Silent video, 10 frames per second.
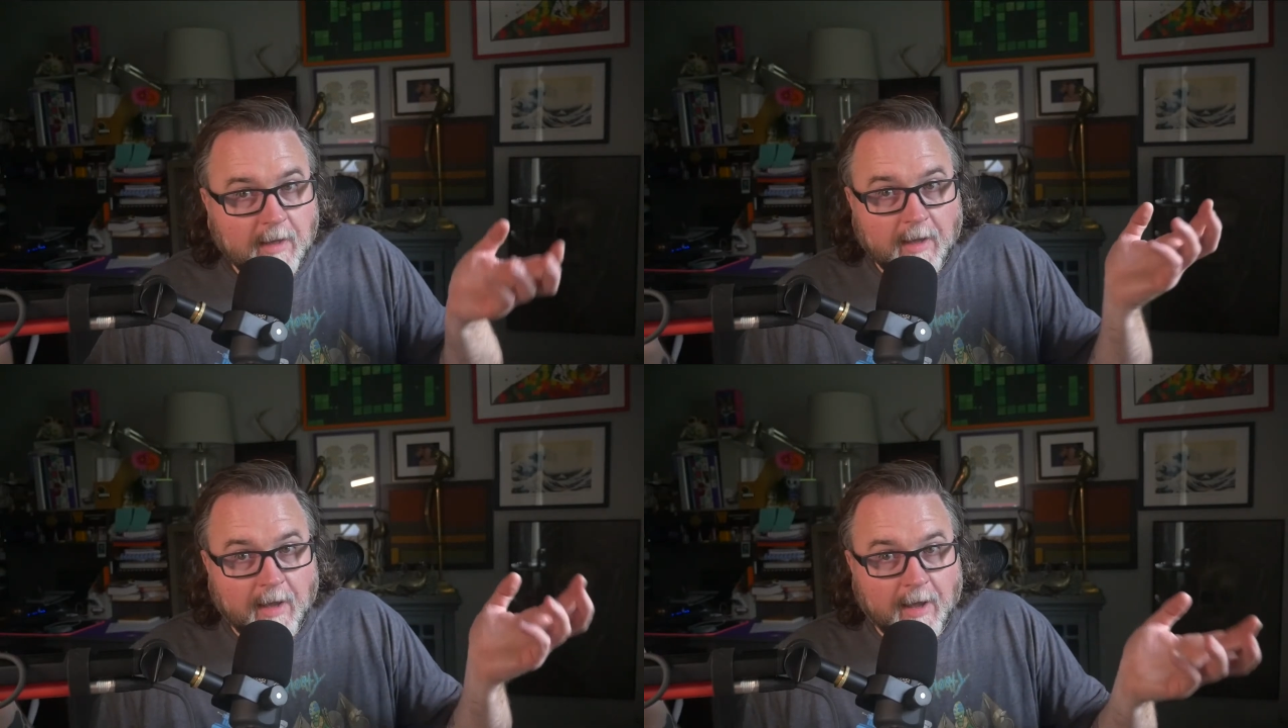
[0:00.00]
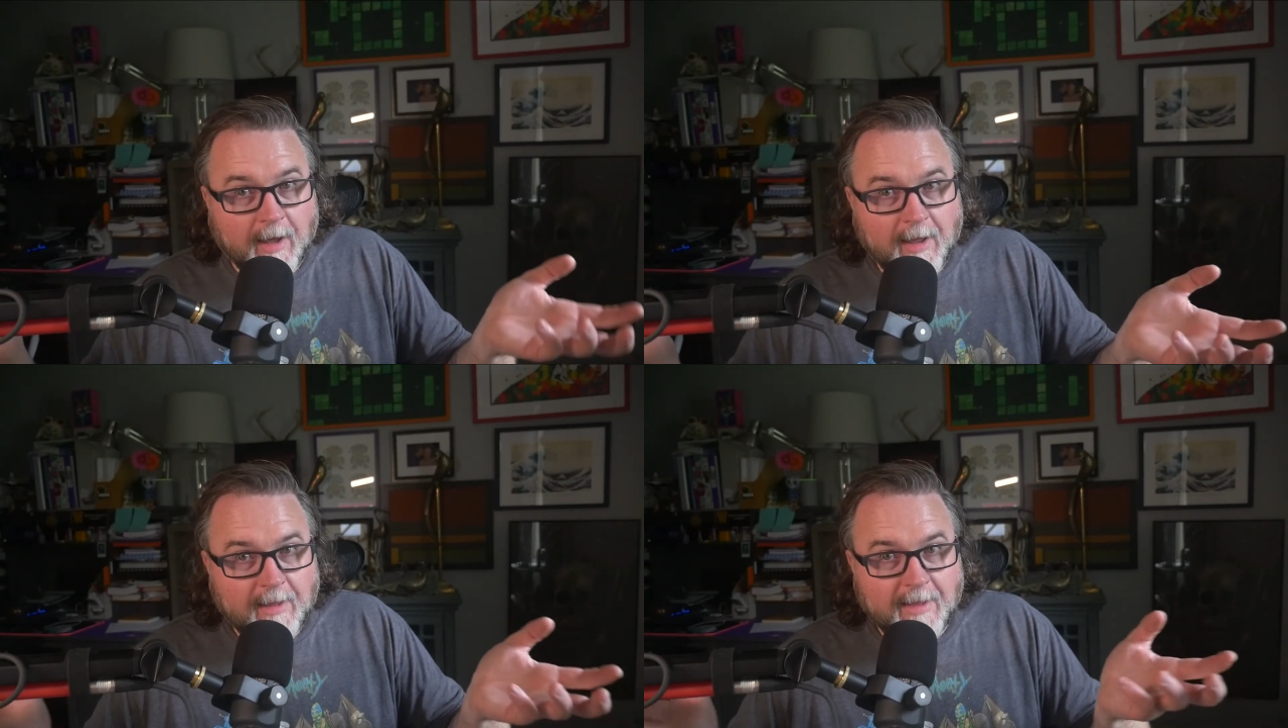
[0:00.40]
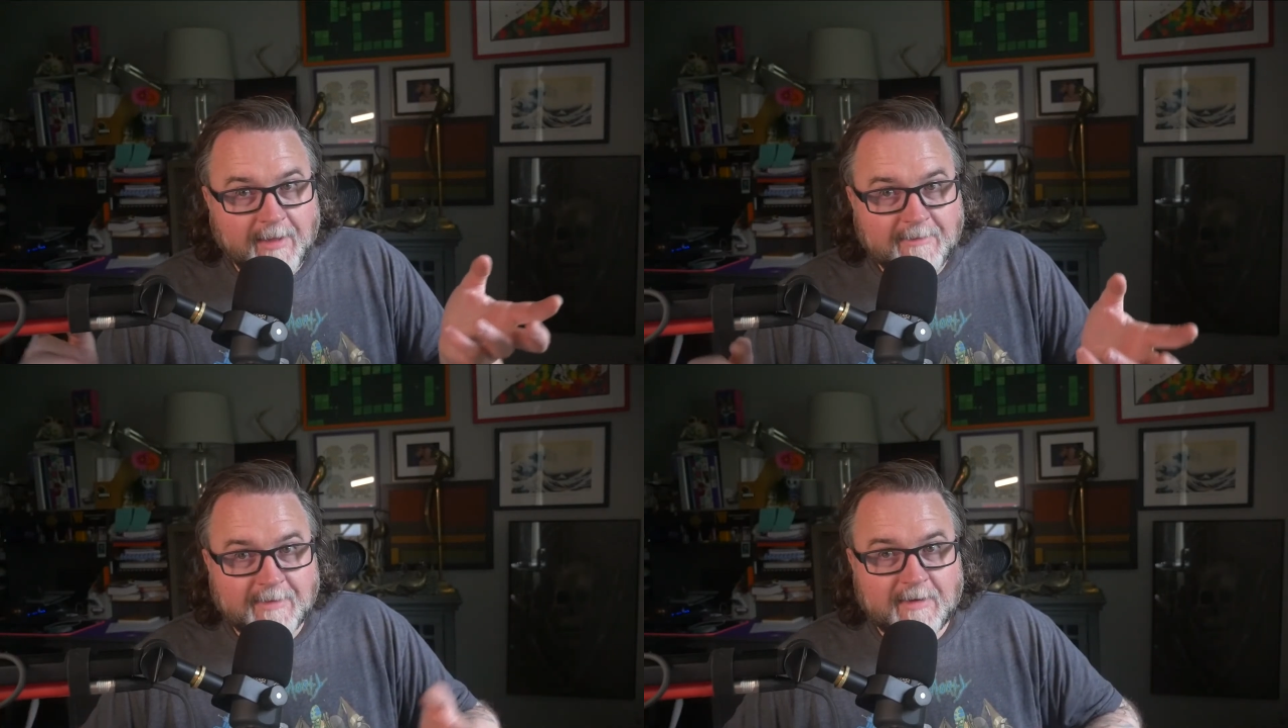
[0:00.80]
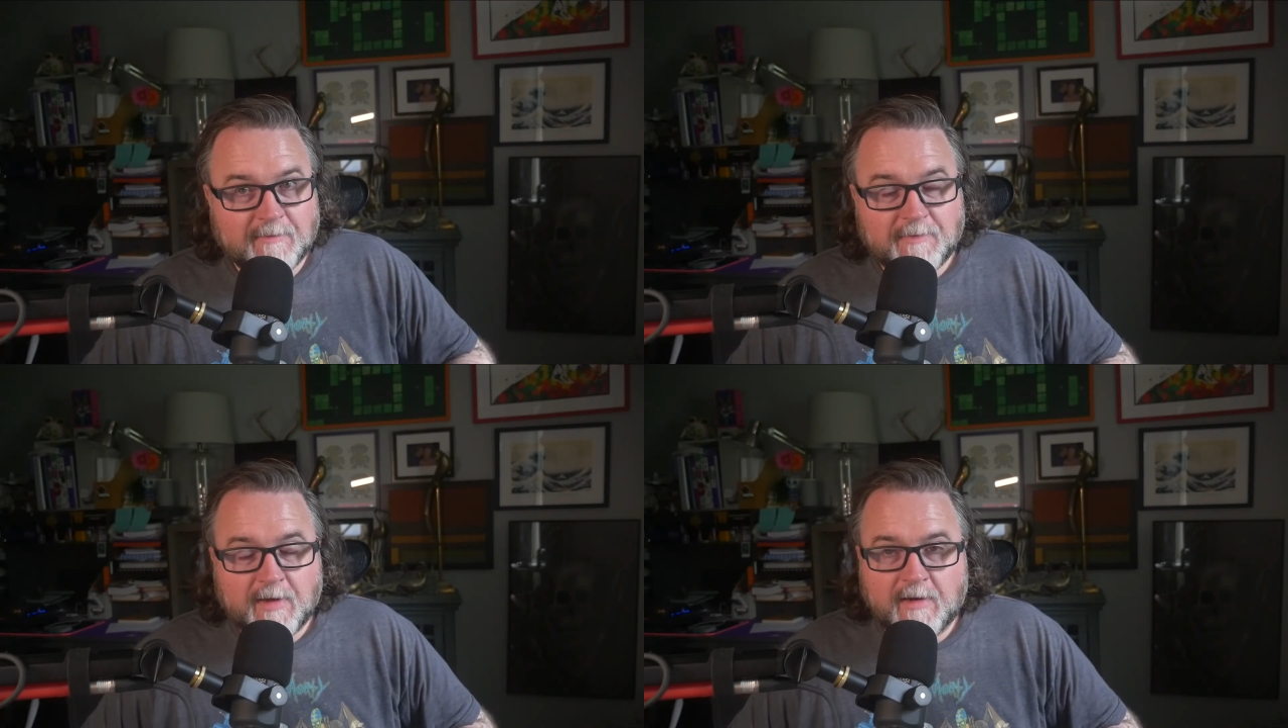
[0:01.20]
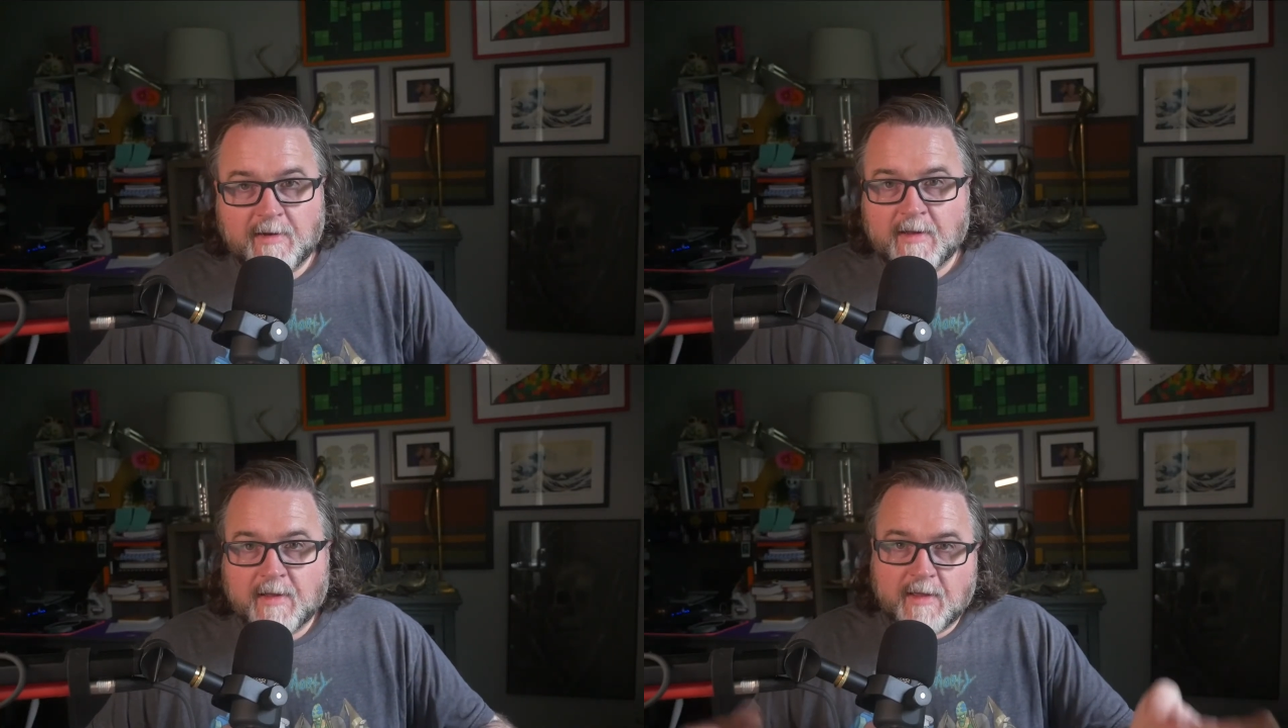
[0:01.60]
That's kind of
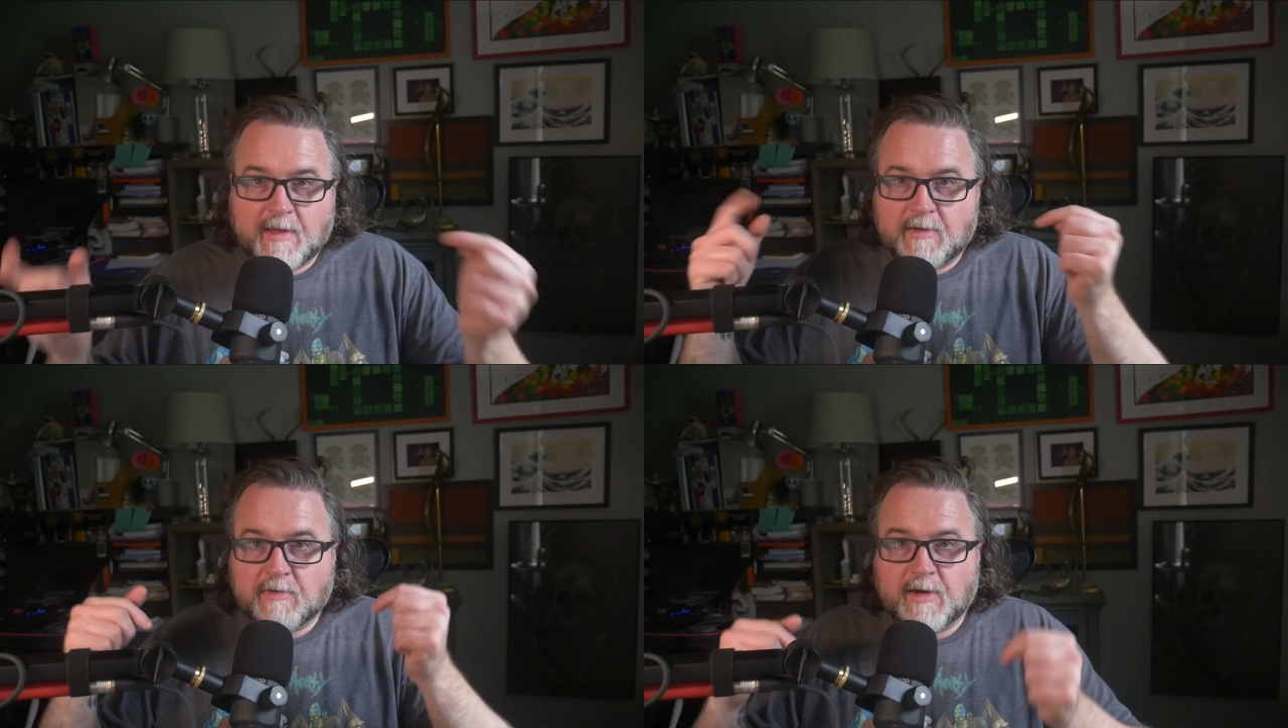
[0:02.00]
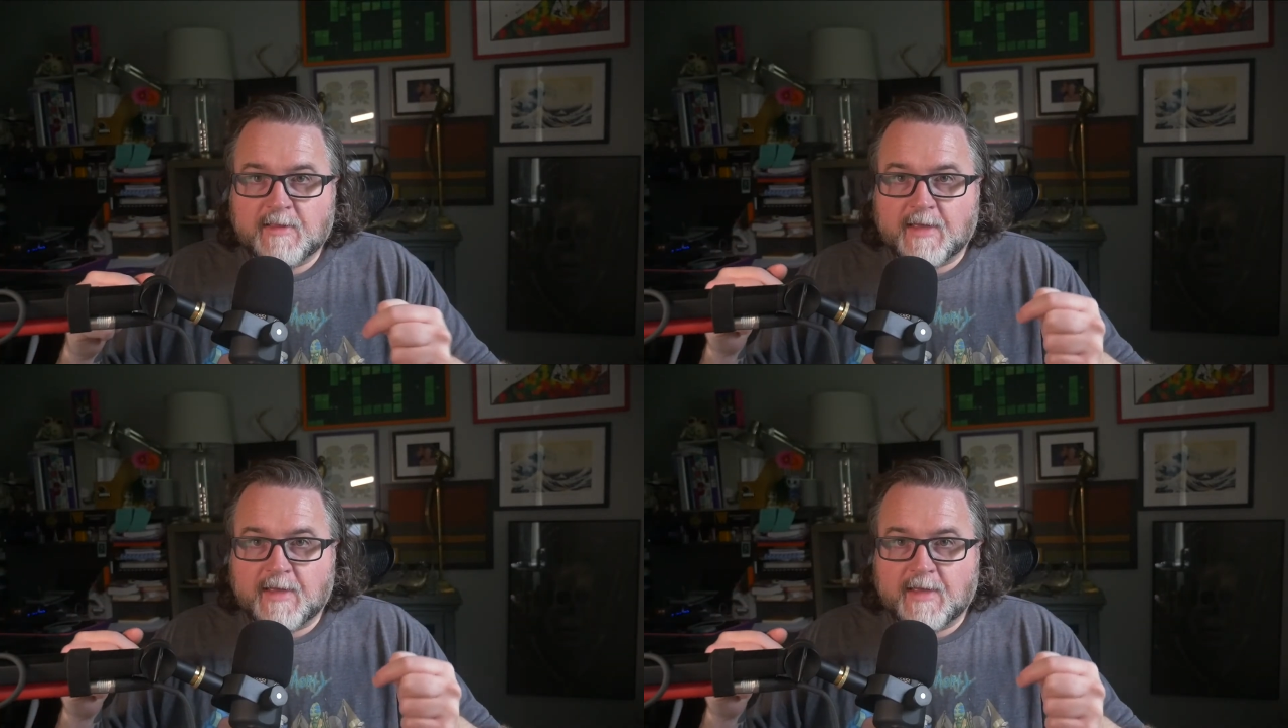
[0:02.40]
fun. Integrate